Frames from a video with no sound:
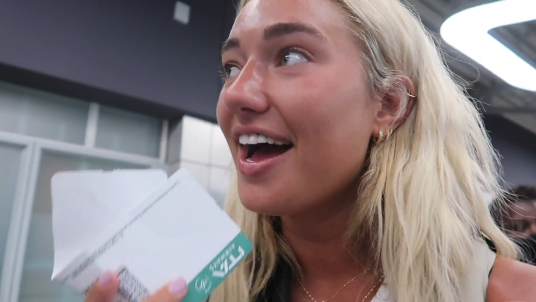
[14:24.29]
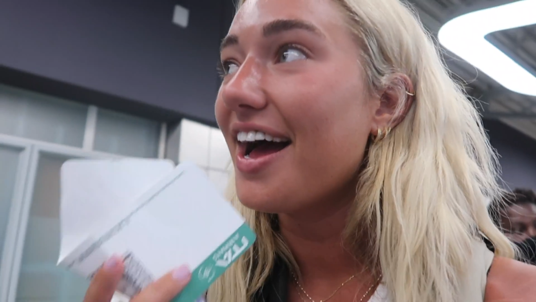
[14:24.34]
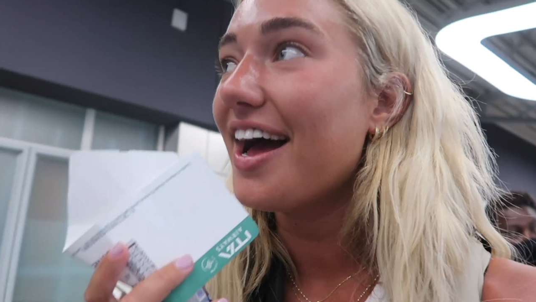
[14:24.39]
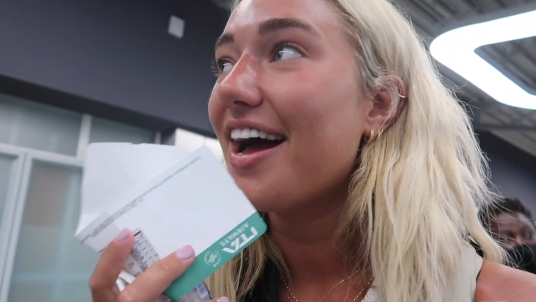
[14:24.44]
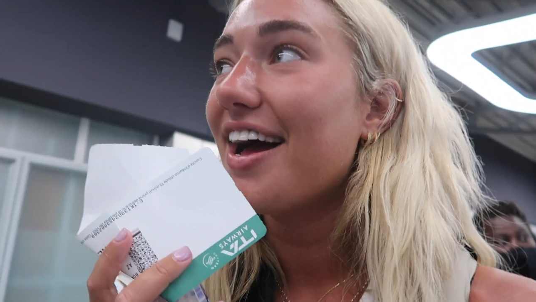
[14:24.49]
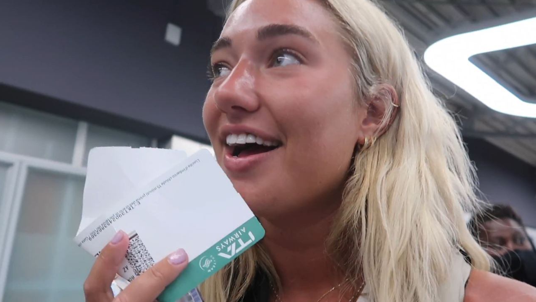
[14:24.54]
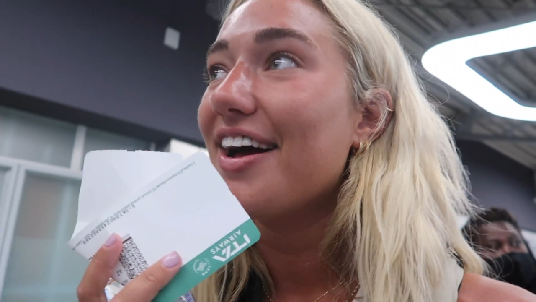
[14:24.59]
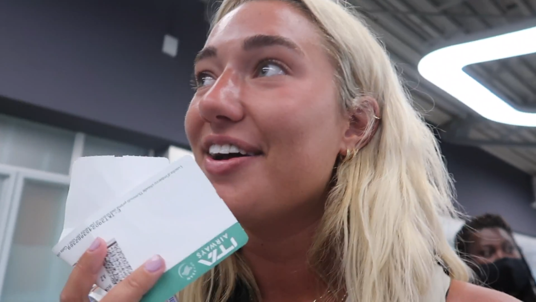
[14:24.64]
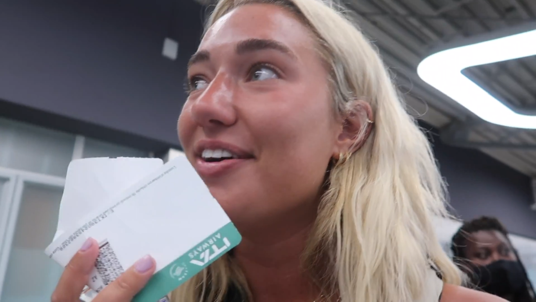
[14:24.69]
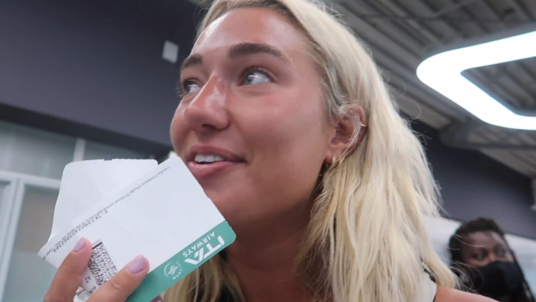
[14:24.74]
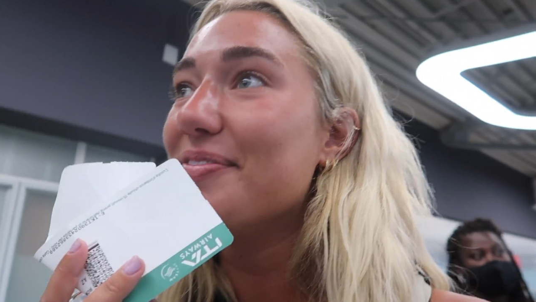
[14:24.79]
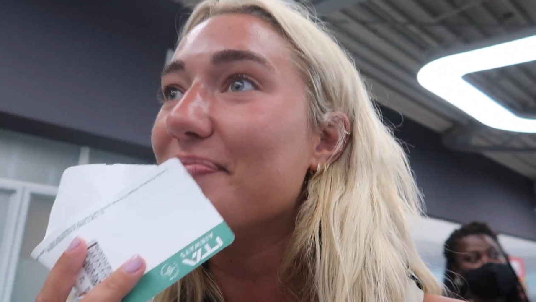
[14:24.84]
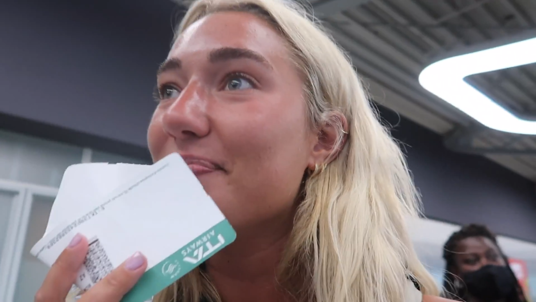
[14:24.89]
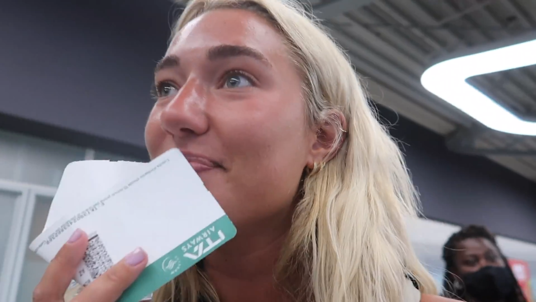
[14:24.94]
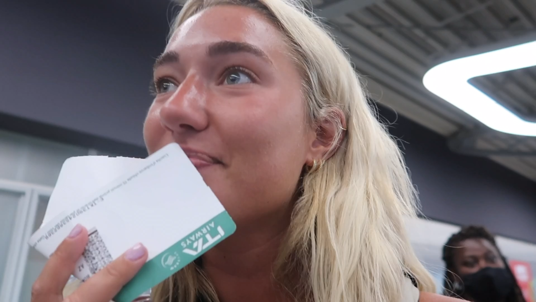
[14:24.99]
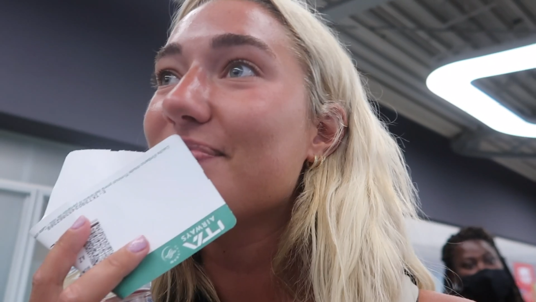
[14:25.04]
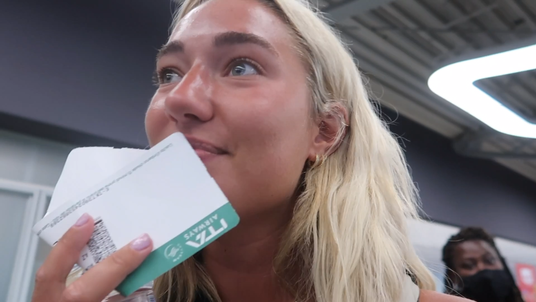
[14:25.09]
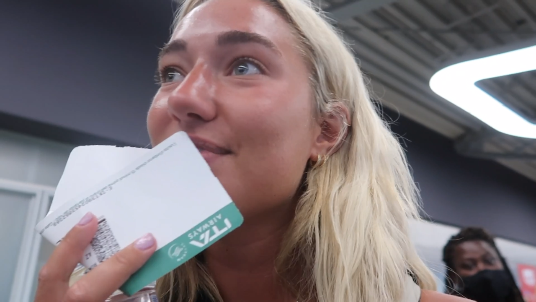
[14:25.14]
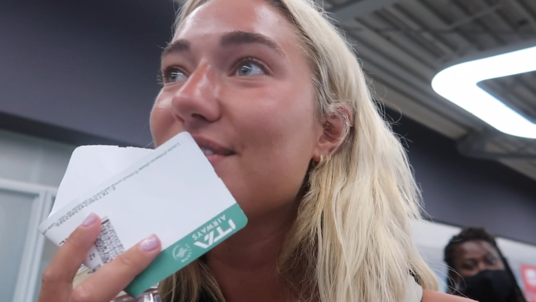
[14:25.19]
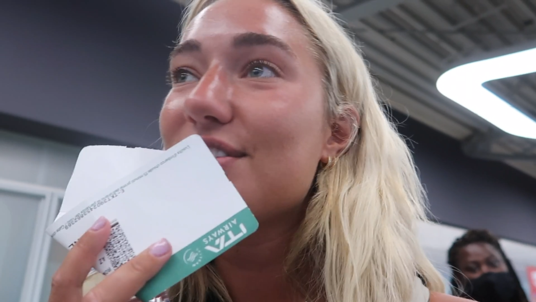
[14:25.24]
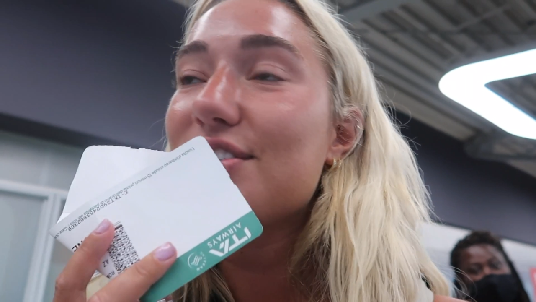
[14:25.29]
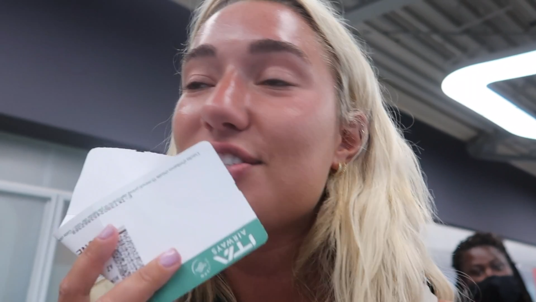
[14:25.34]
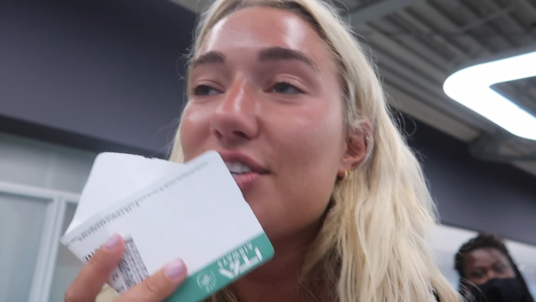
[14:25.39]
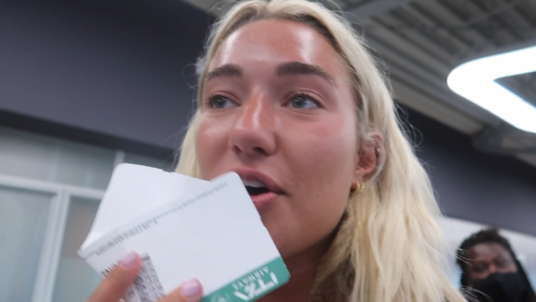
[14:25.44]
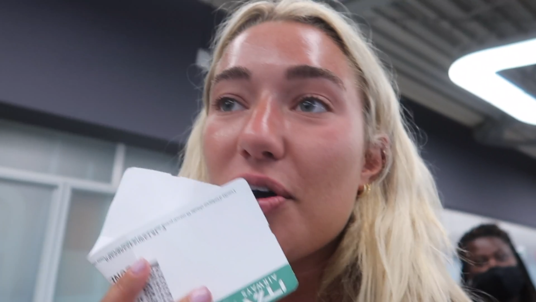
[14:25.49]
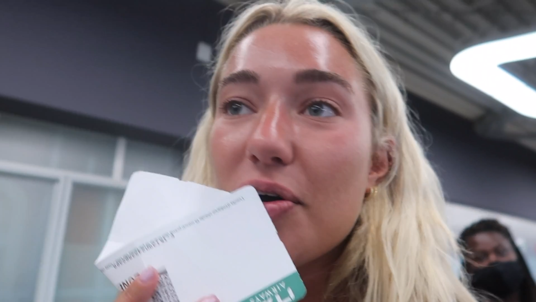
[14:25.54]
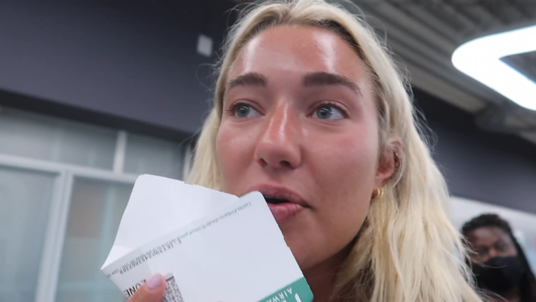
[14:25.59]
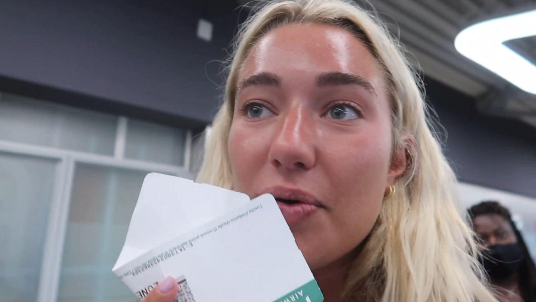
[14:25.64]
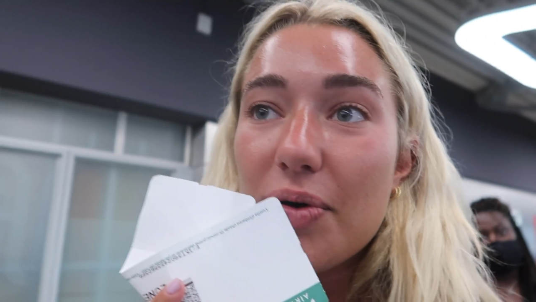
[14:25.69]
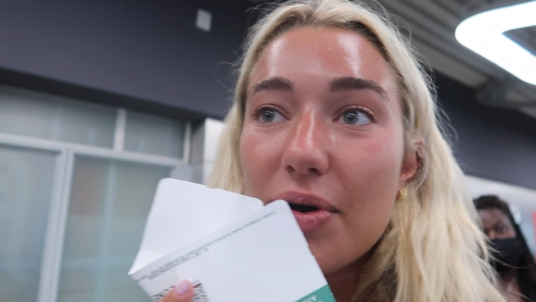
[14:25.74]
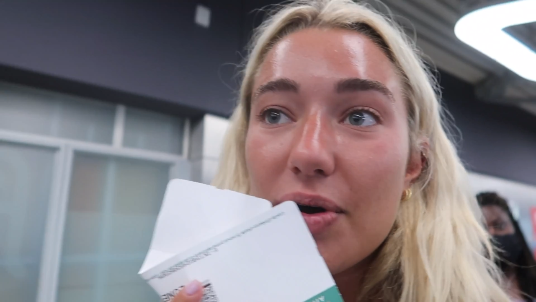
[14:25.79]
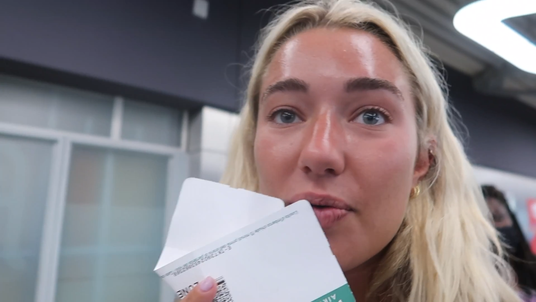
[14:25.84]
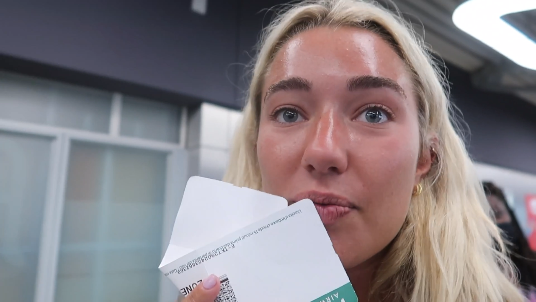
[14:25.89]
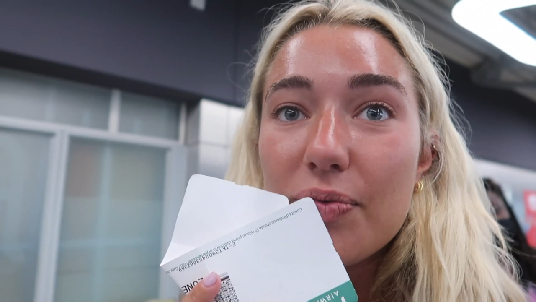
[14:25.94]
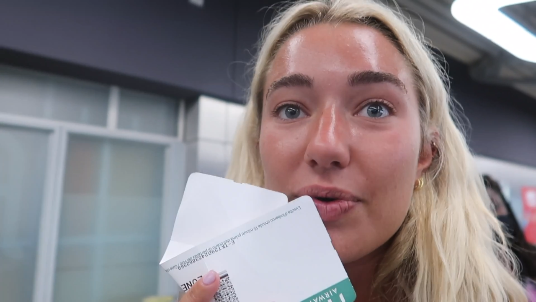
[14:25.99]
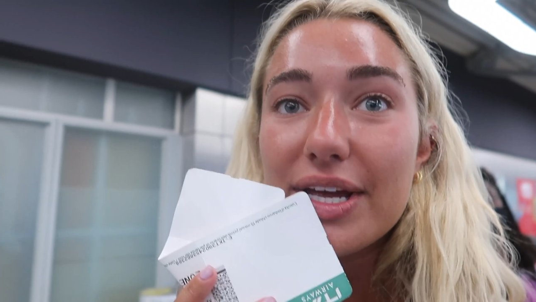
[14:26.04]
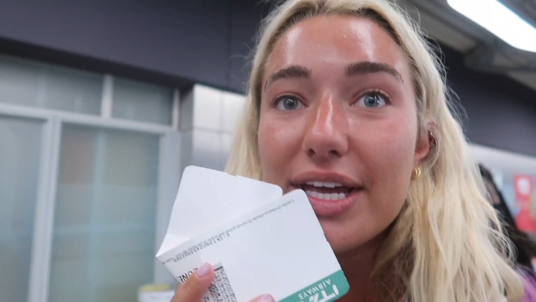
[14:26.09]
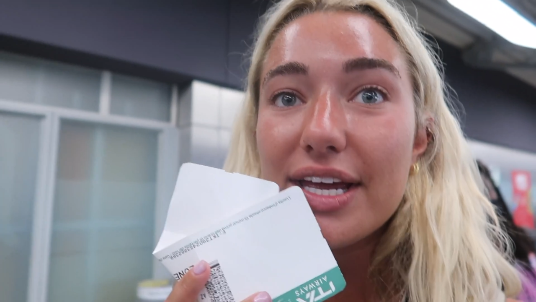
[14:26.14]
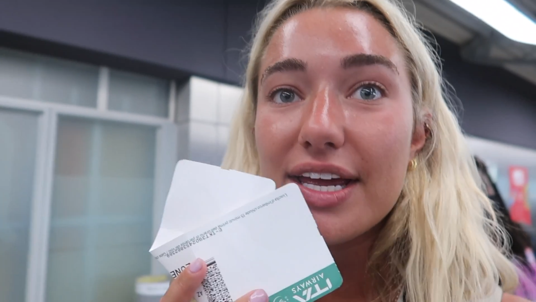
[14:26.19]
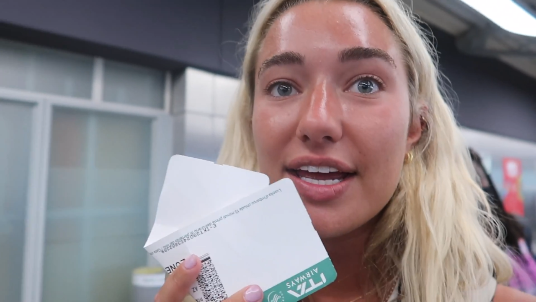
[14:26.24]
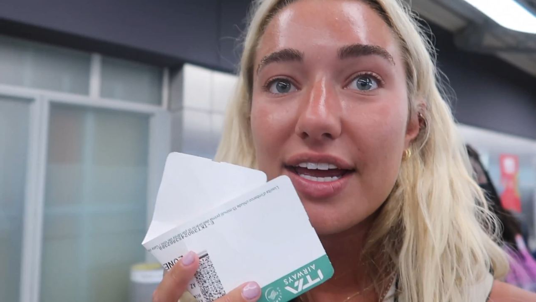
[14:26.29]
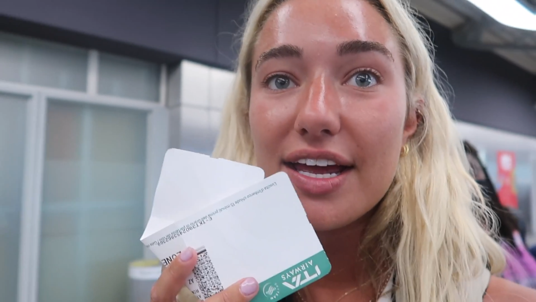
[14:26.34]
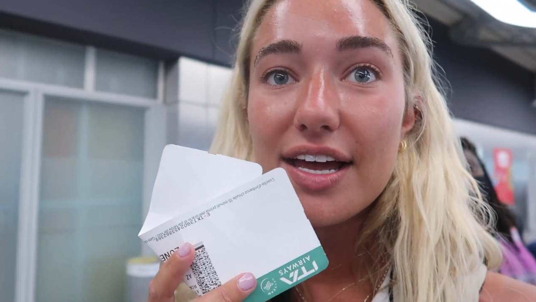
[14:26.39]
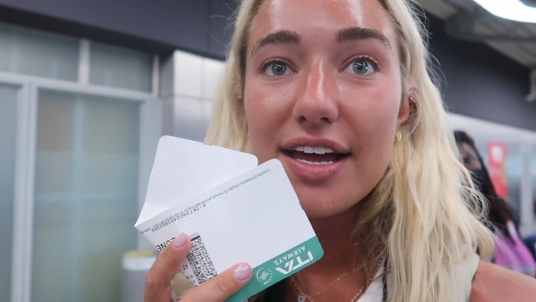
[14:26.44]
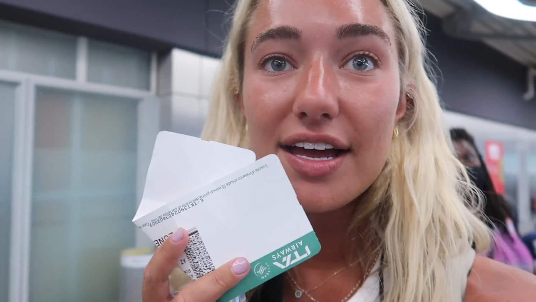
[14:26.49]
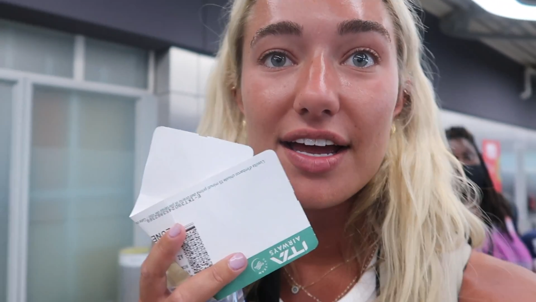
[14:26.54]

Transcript: Um, so we